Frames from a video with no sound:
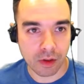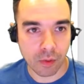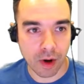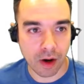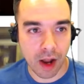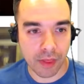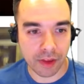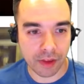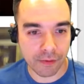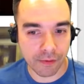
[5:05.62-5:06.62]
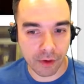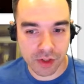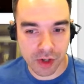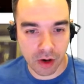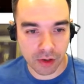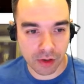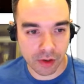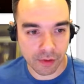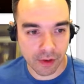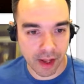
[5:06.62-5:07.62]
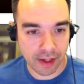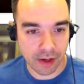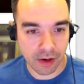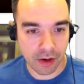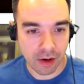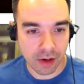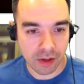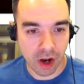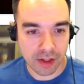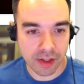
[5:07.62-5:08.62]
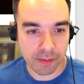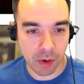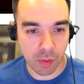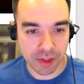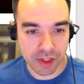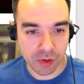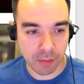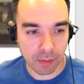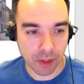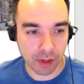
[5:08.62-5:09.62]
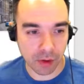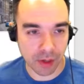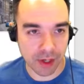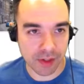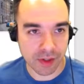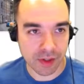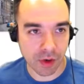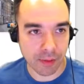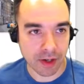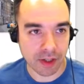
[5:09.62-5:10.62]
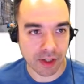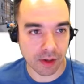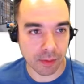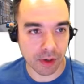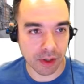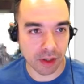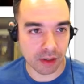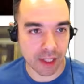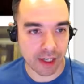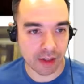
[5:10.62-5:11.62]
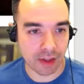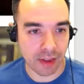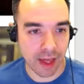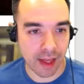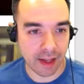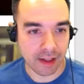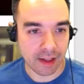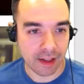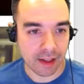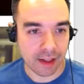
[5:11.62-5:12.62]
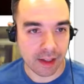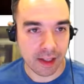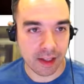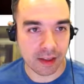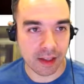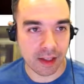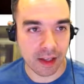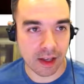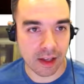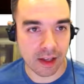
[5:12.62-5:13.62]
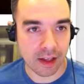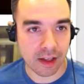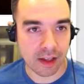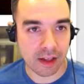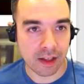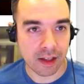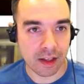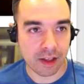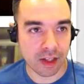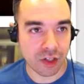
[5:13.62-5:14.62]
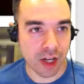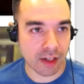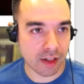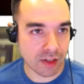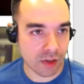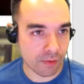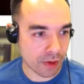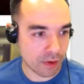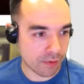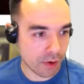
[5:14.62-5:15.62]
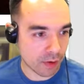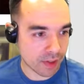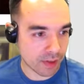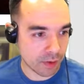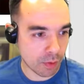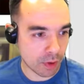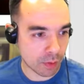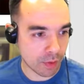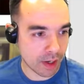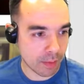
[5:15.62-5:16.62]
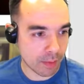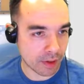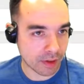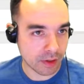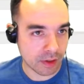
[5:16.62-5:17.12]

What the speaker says: Where I think the first article you'll find here talks about what Script Preloader is. So I'm actually going to put a link to that in the in the agenda. So for you folks, if you want to read up on,